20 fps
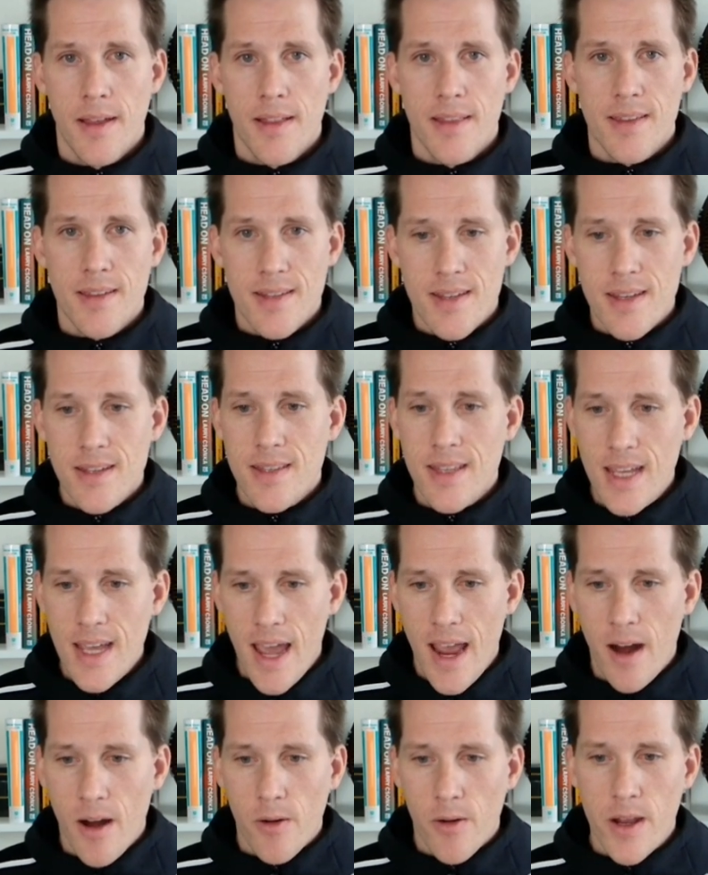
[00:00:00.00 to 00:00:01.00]
This is the
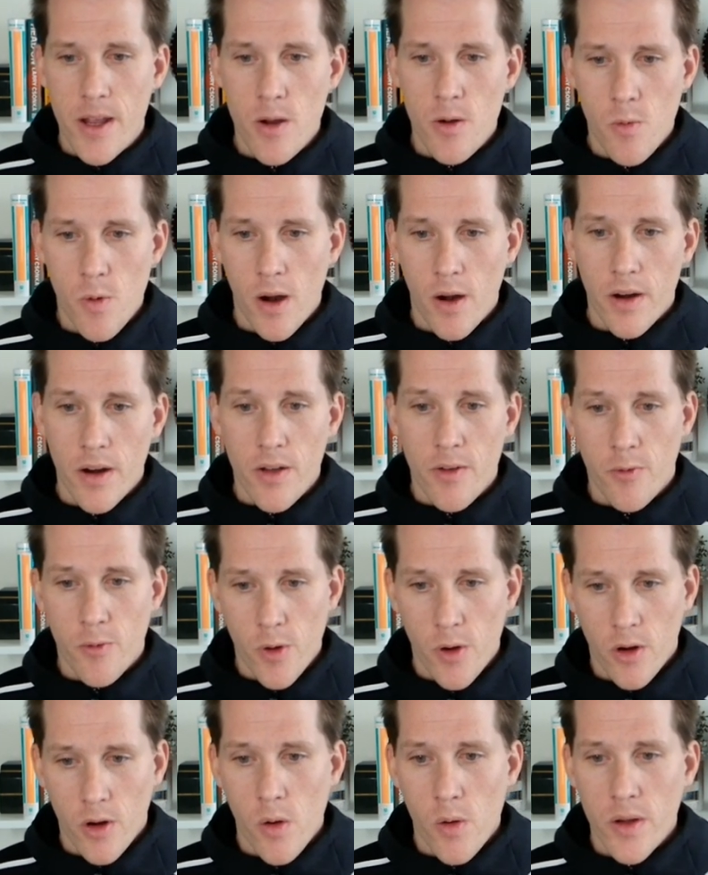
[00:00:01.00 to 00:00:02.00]
area where if
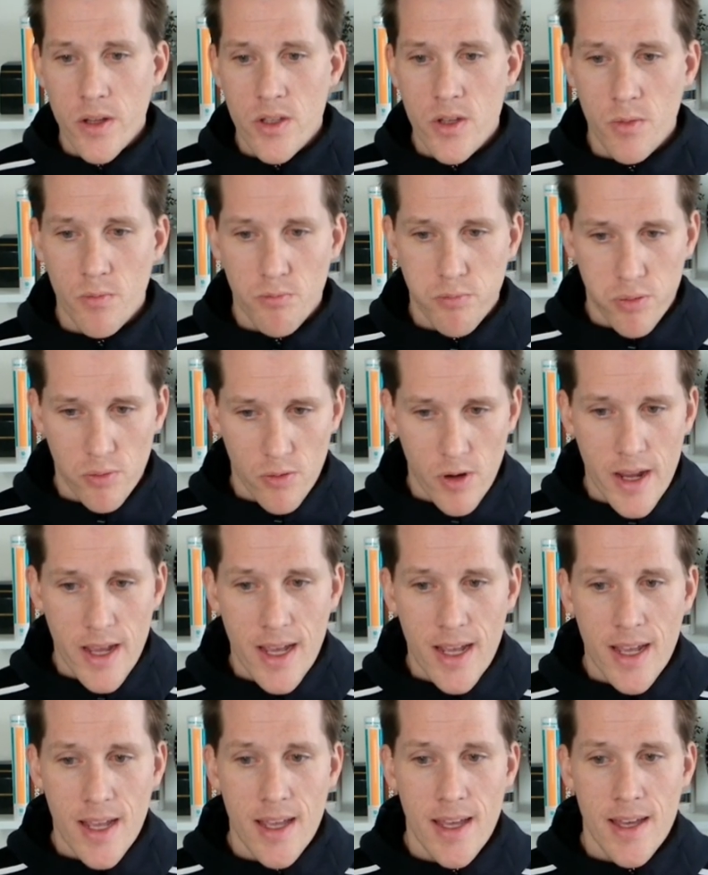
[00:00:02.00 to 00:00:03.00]
we're going to
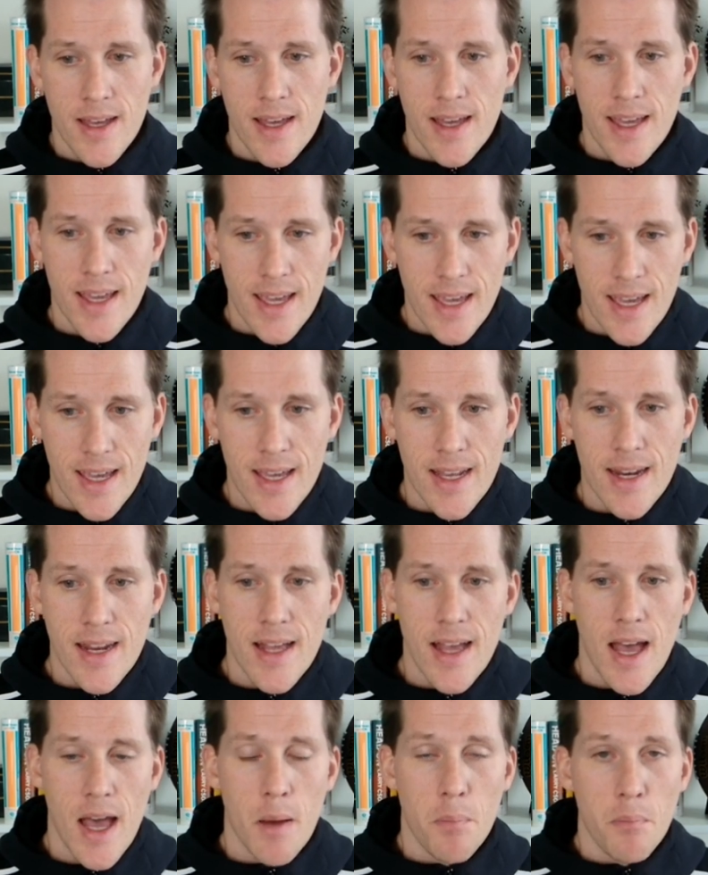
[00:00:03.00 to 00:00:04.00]
bring in
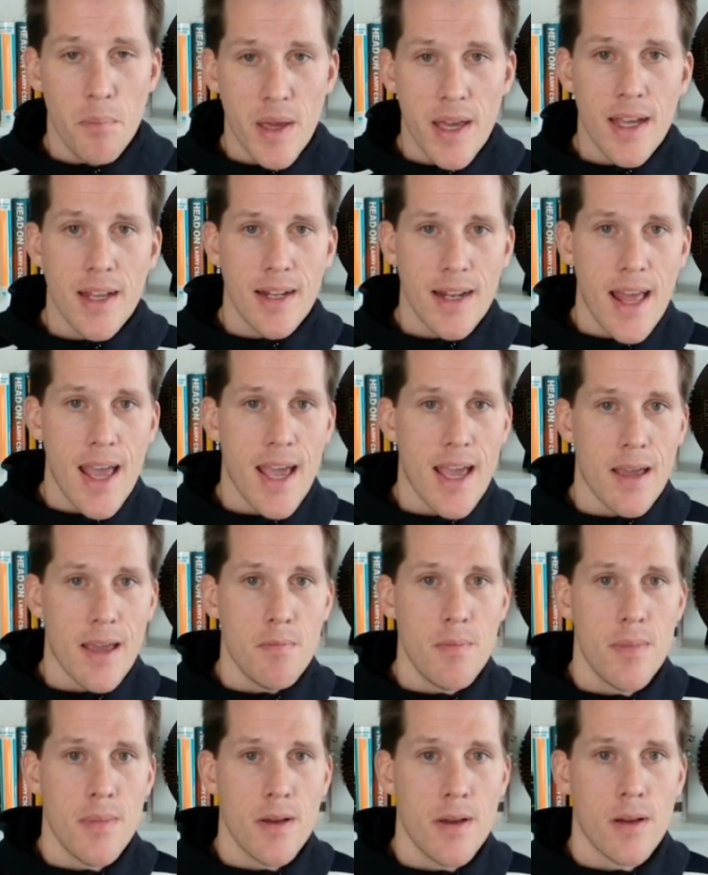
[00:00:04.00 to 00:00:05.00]
a big
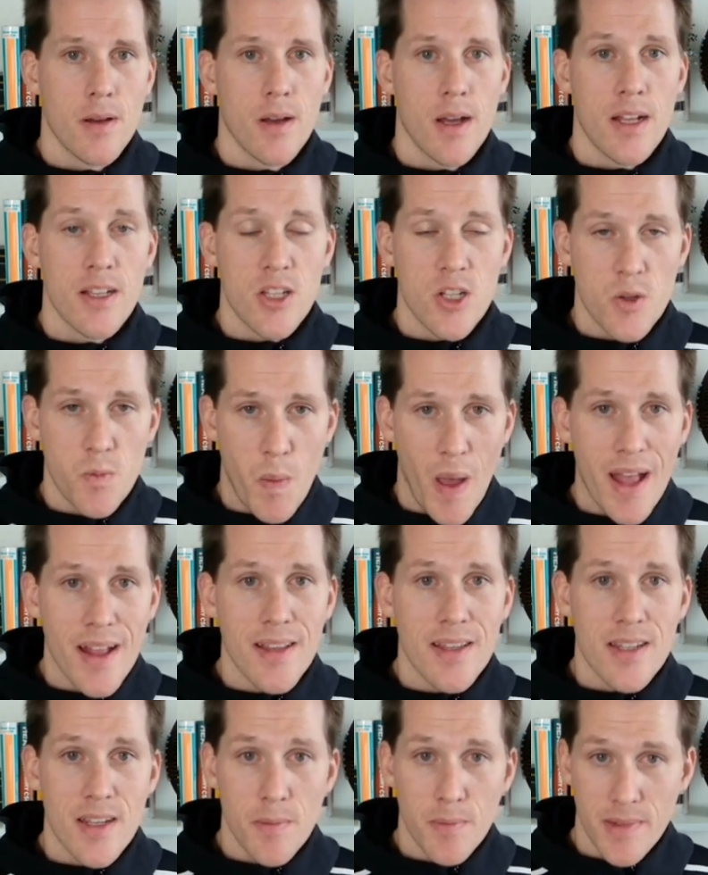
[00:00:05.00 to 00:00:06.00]
name and
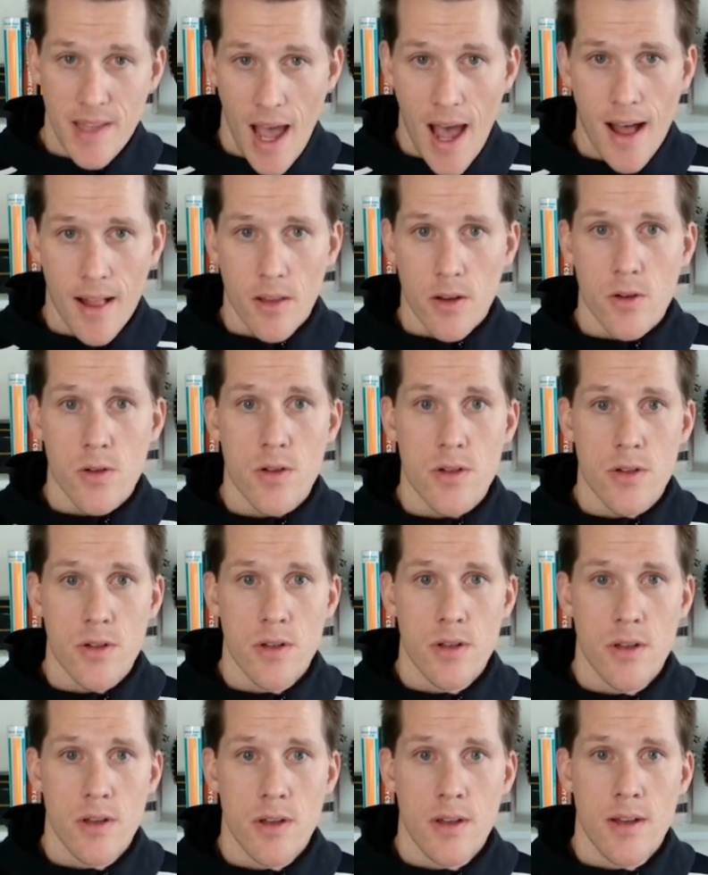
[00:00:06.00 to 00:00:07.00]
spend some dollars
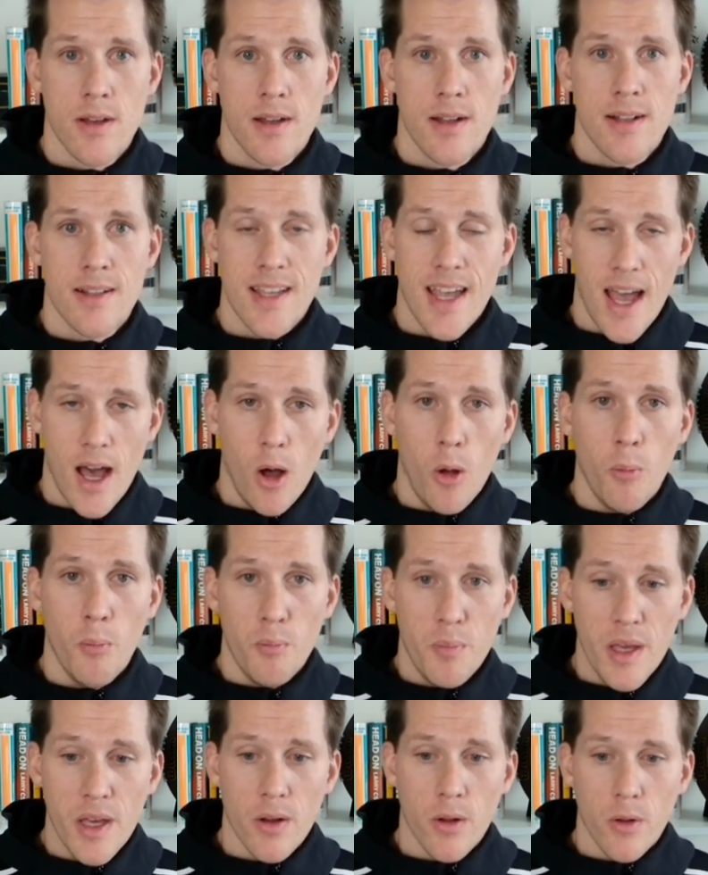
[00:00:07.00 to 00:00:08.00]
to
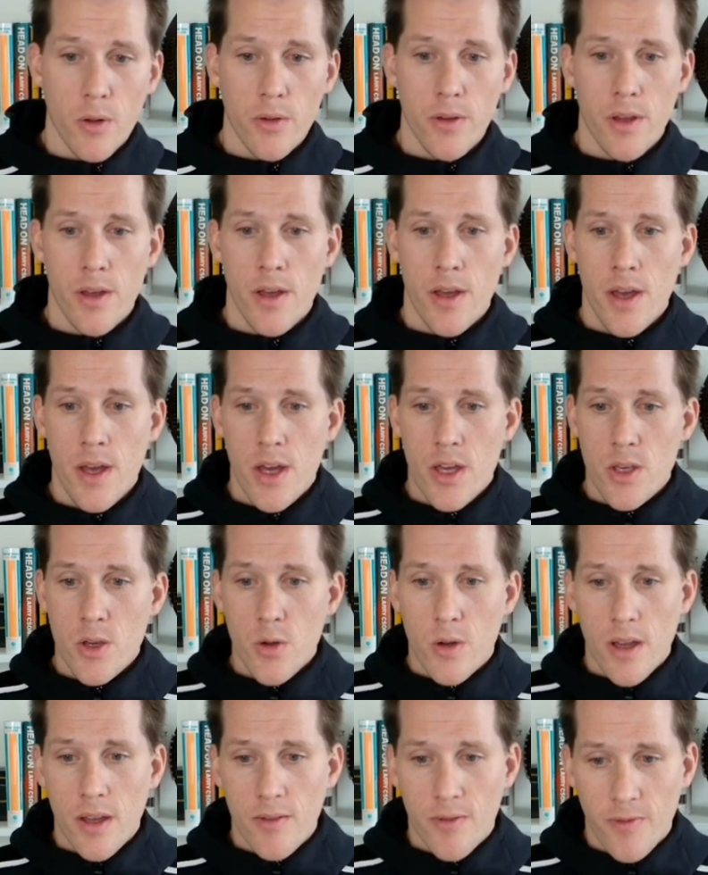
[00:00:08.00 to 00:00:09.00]
help build, you
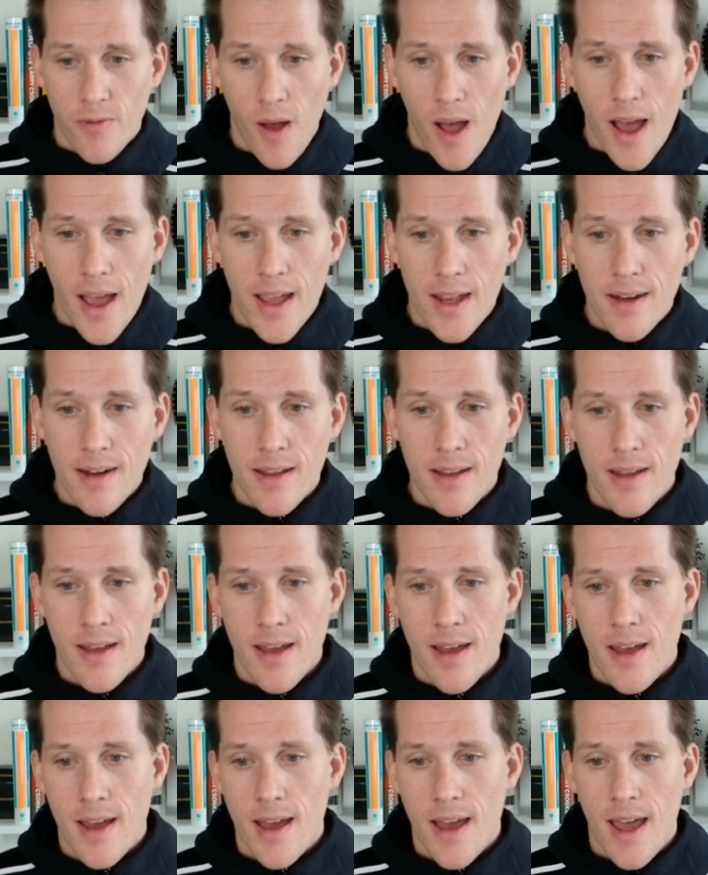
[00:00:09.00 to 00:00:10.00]
can find
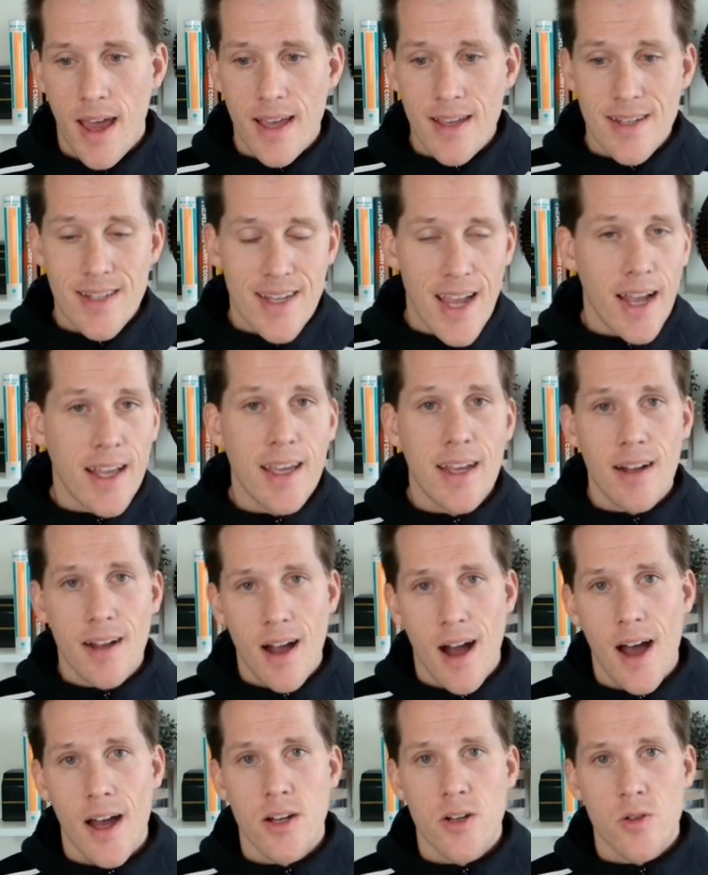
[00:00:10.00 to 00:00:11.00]
a second
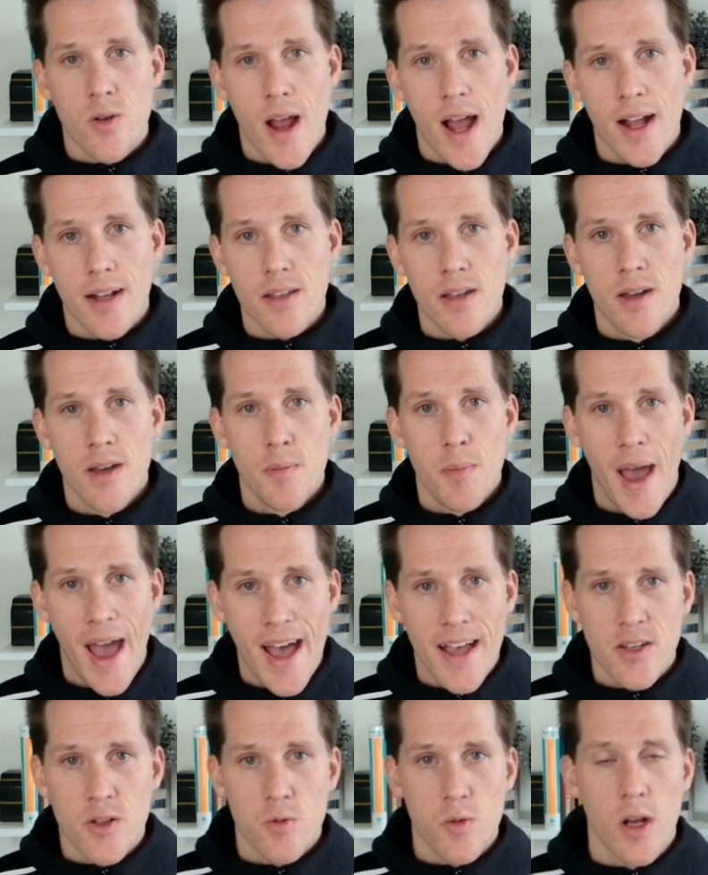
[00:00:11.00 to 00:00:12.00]
contract
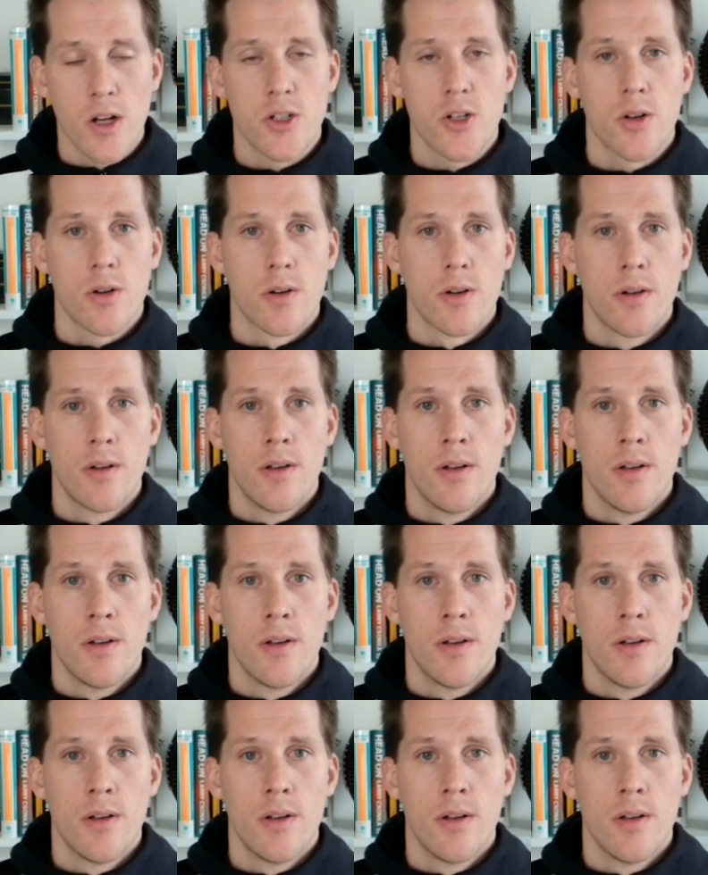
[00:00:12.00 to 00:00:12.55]
pass rusher